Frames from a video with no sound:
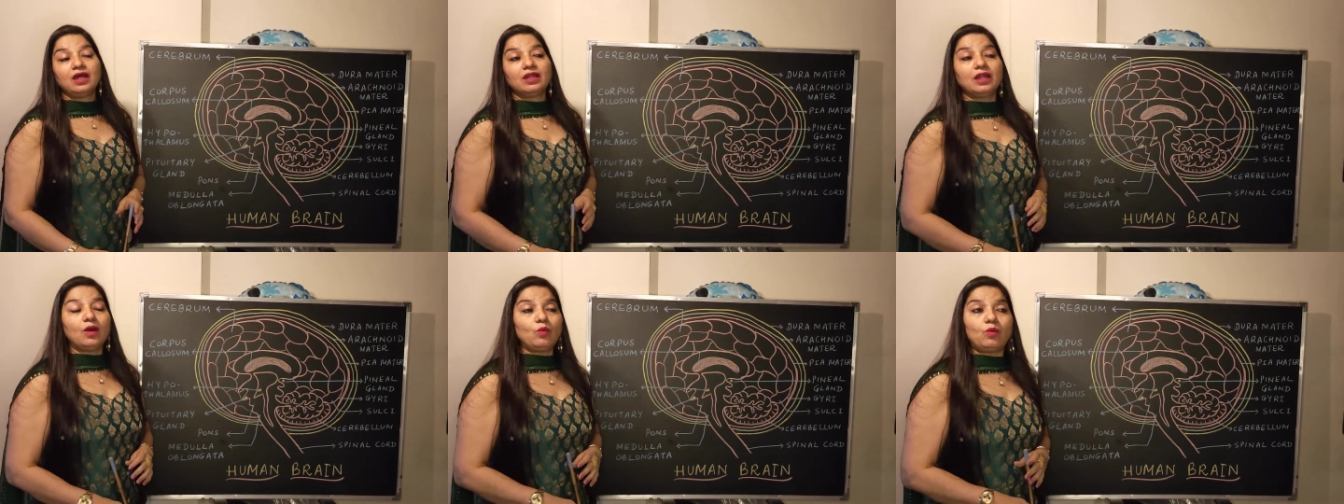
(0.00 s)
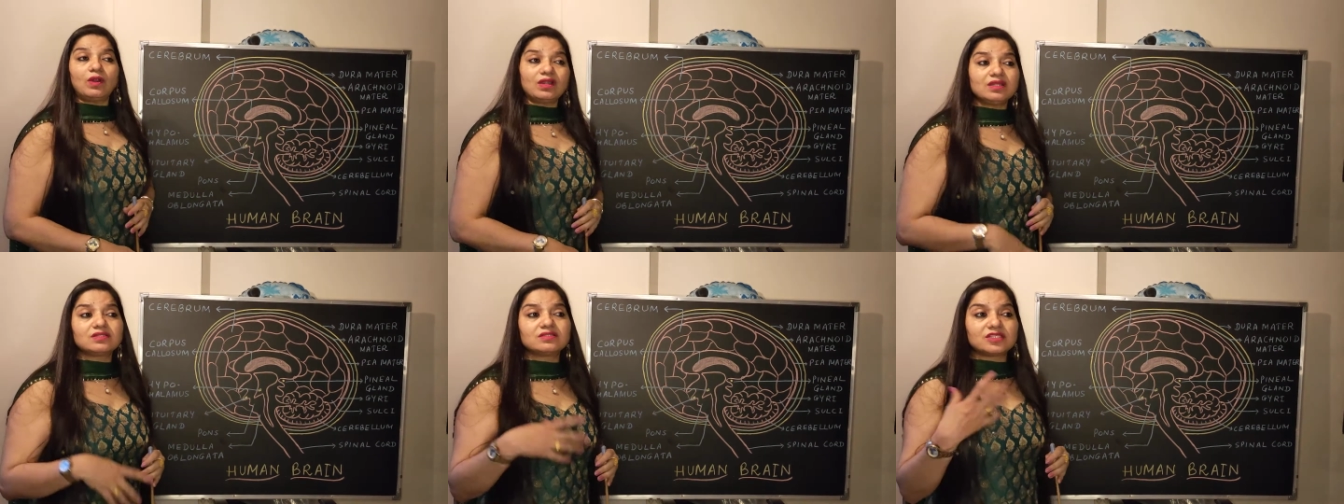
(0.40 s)
Now
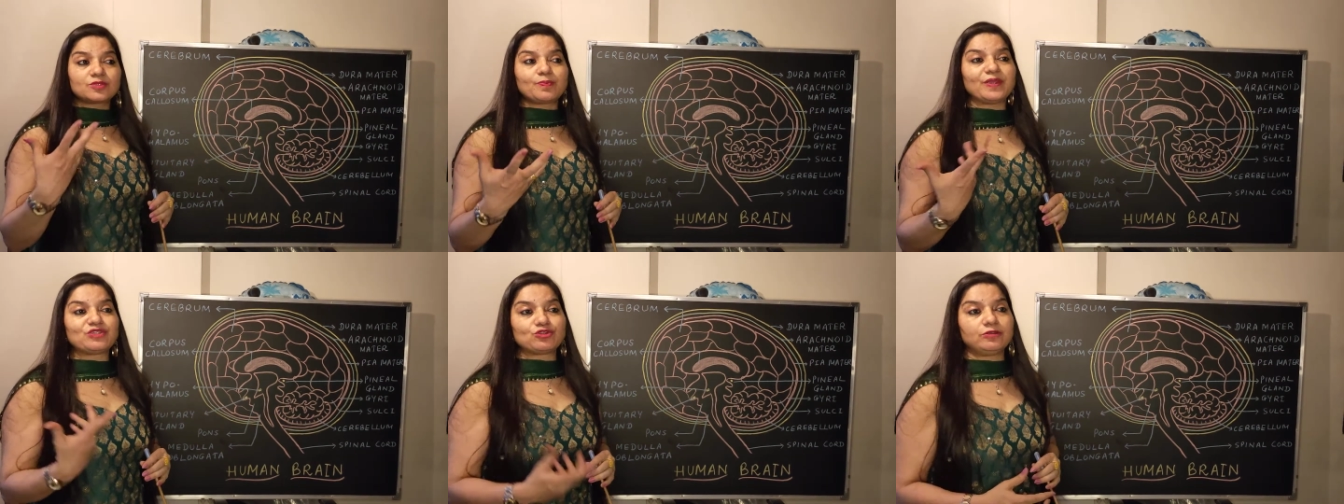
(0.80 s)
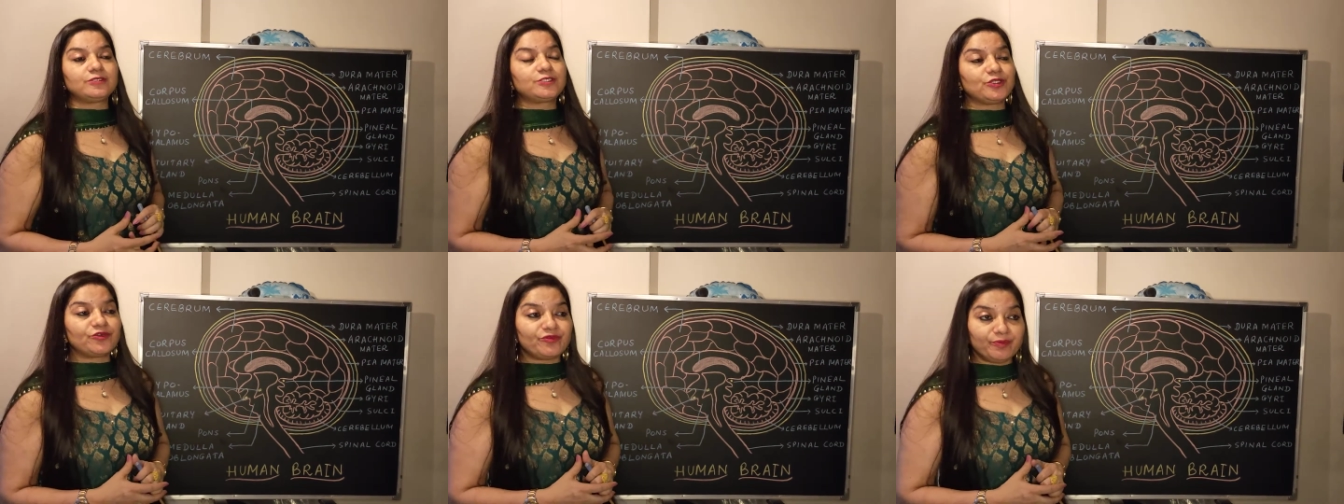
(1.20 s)
what is the
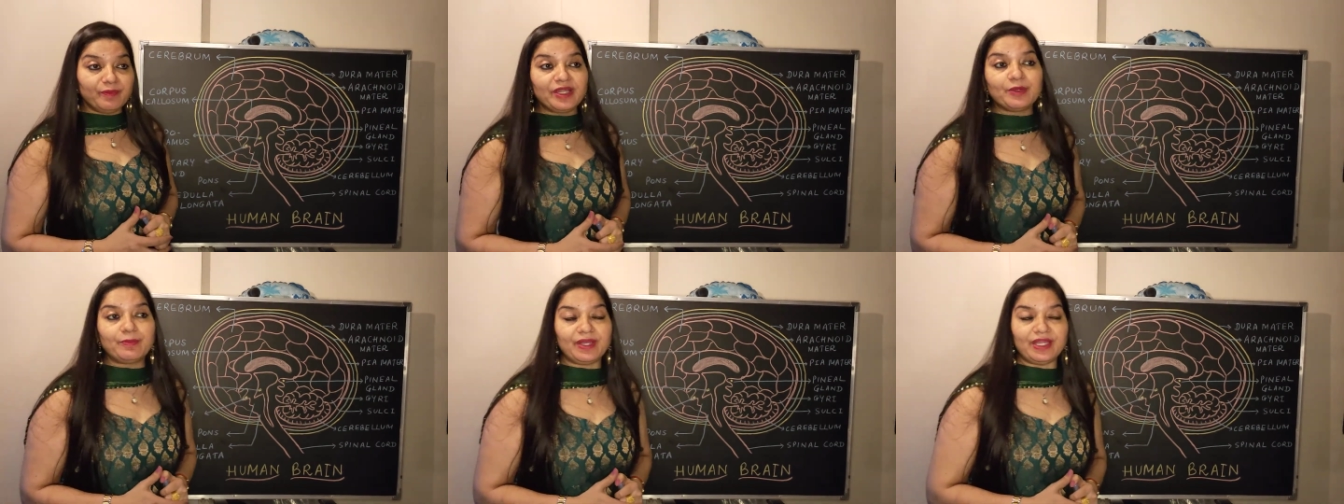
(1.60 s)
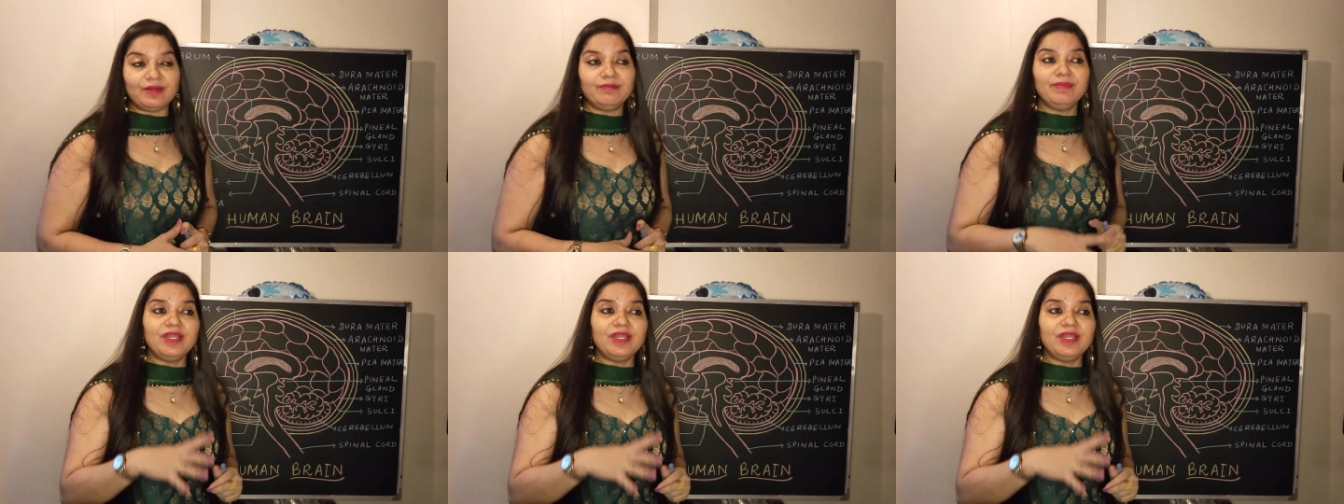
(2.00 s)
specialty of midbrain?